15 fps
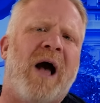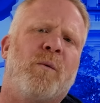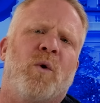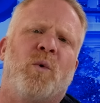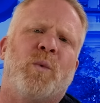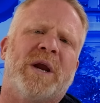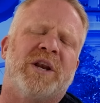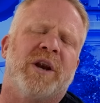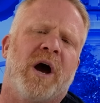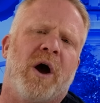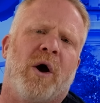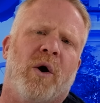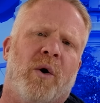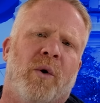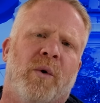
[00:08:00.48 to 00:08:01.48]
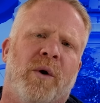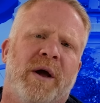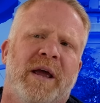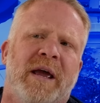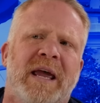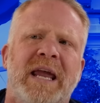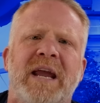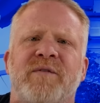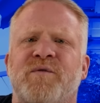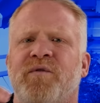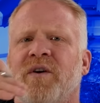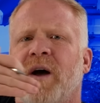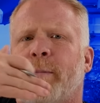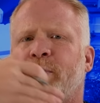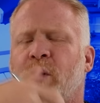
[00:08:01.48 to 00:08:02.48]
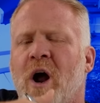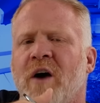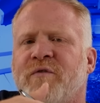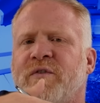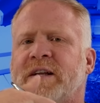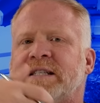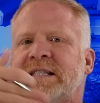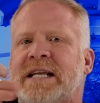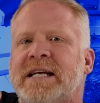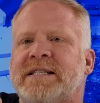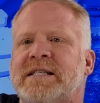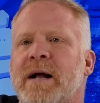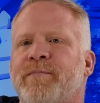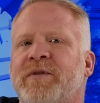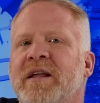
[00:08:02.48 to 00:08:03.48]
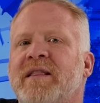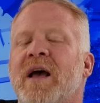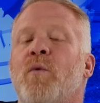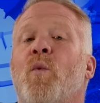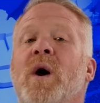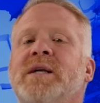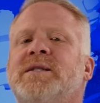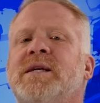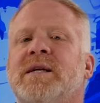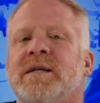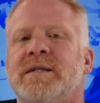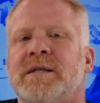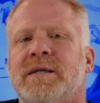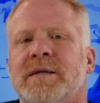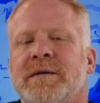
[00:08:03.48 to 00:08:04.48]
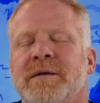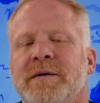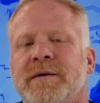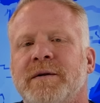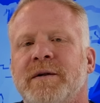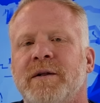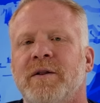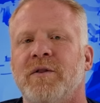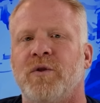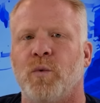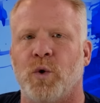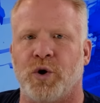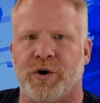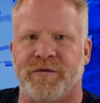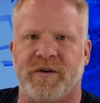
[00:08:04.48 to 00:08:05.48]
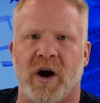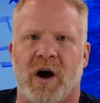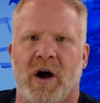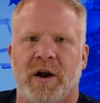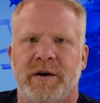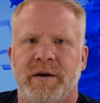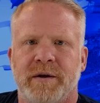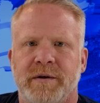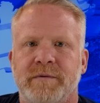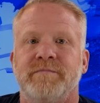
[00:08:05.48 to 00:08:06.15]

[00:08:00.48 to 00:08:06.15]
how will we know if a prophet says something that wasn't the word of God?